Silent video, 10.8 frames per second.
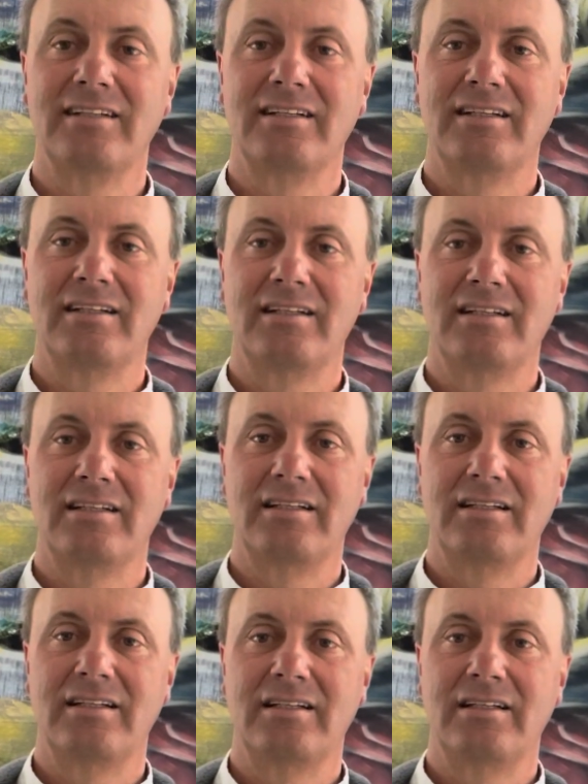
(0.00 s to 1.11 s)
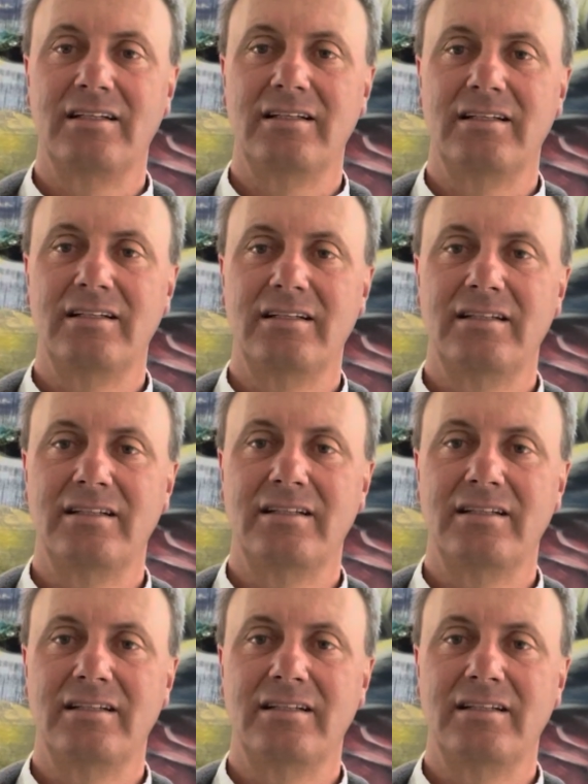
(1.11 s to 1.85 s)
Nobody speaks.